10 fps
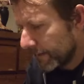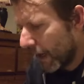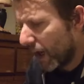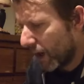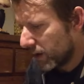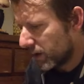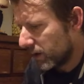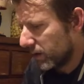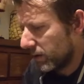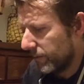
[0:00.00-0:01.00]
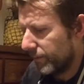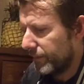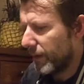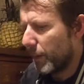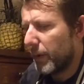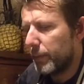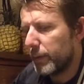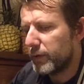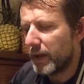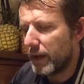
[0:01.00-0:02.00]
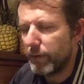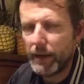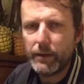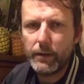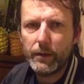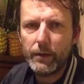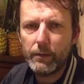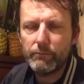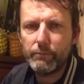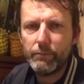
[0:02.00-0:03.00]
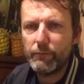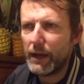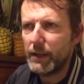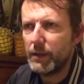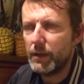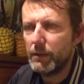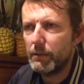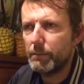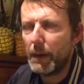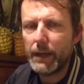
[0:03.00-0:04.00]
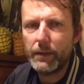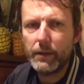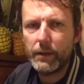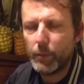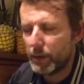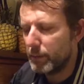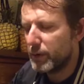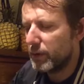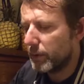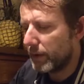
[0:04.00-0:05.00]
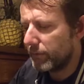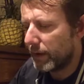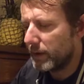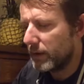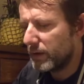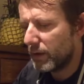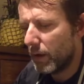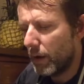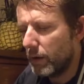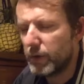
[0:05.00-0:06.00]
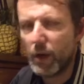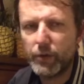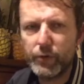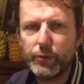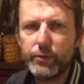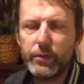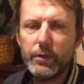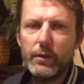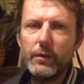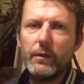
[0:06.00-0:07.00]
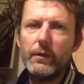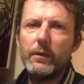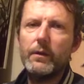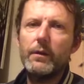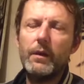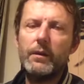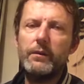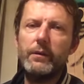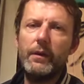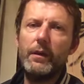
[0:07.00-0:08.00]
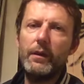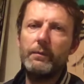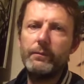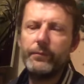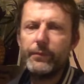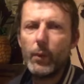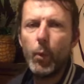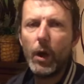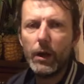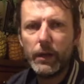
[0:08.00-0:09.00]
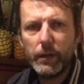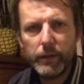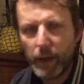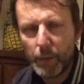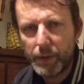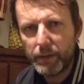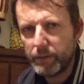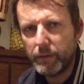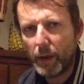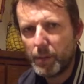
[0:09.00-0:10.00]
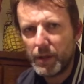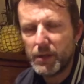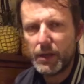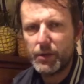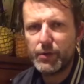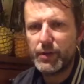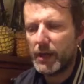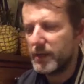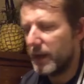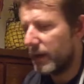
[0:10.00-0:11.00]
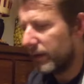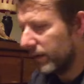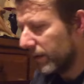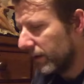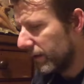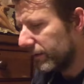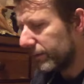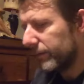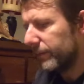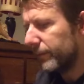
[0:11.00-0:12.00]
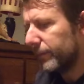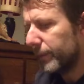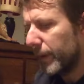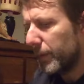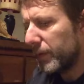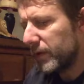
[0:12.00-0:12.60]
a lot. Not people who say Randy. Randy, Mandy, what was the other one? Randy's Sozzled and Wally. Nobody intelligent says that. People who